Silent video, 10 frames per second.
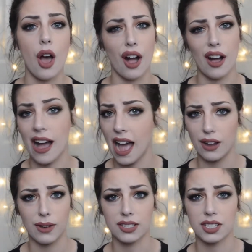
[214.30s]
a
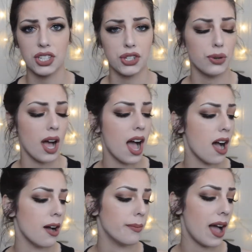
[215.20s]
high residue
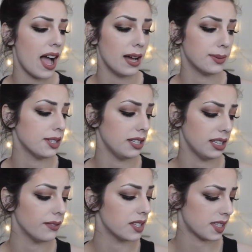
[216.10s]
um, I absolutely
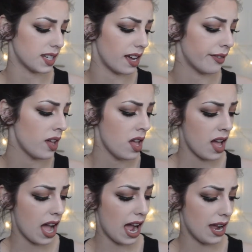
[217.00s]
love this stuff
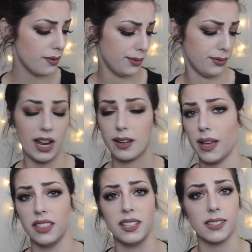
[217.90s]
I would
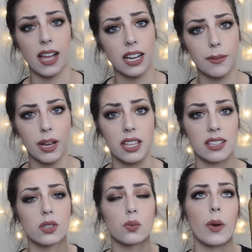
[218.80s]
recommend this to anybody
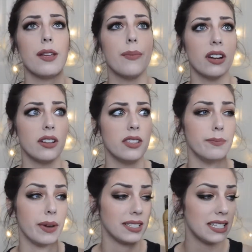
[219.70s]
this is way better than
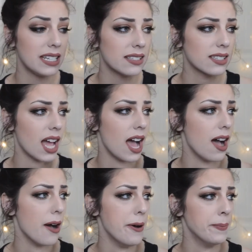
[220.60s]
Batiste.
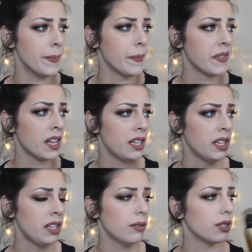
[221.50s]
um,
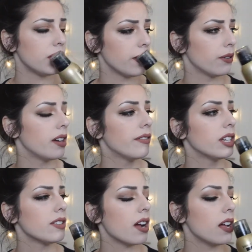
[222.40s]
which other one have I
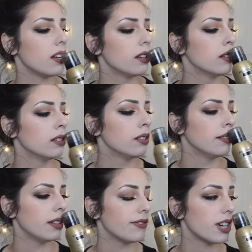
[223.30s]
tried
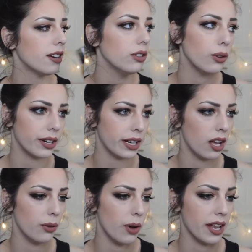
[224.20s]
I've tried a
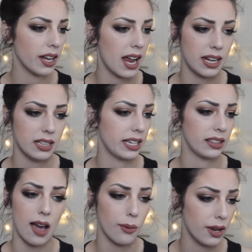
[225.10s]
L'Oreal one I didn't like
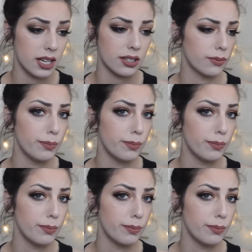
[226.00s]
that one it